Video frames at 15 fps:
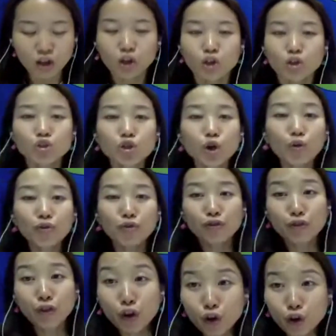So
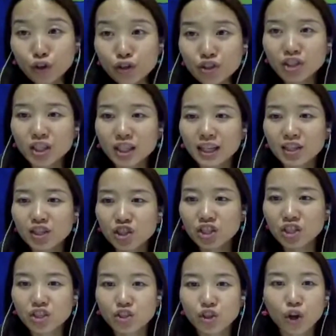first, let's
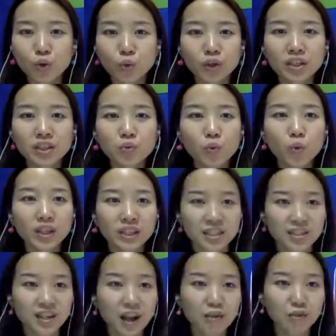just start with what
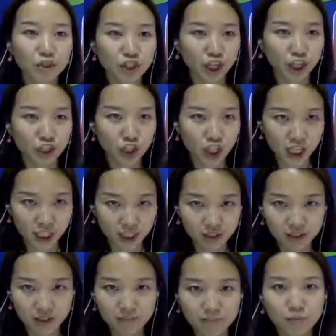Design for Change
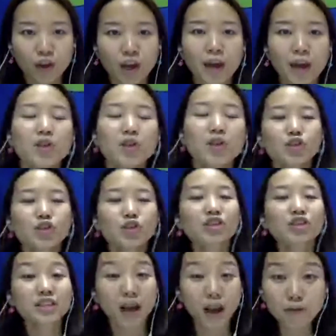is, okay? So
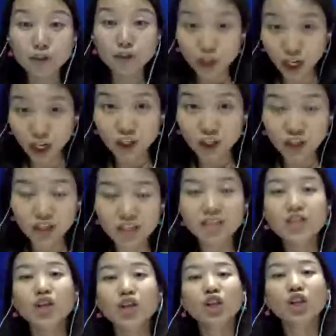Design for Change is
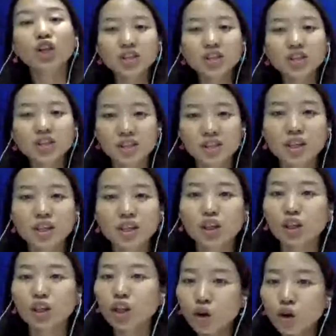the largest
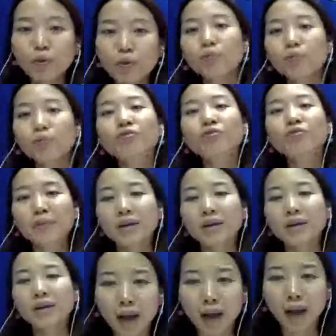global movement
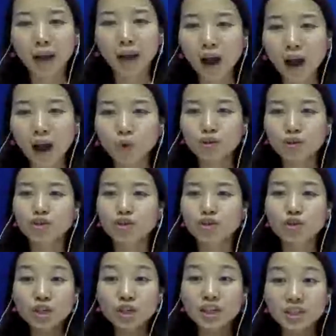that empowers
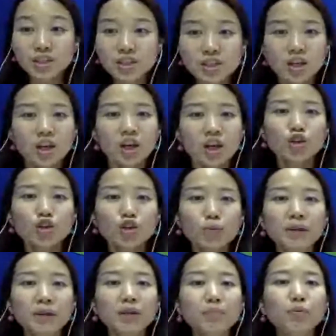students to
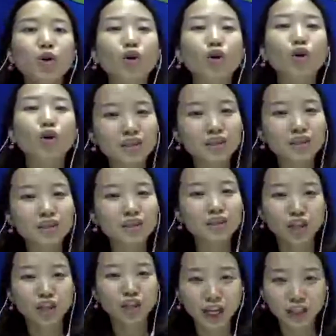be the proactive
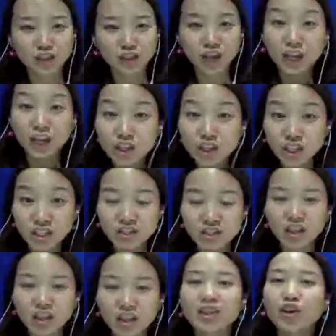change agents
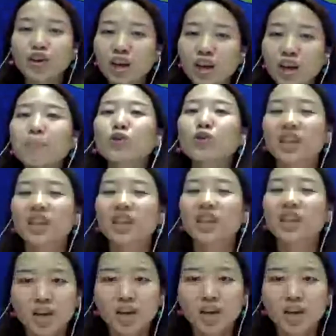in their community.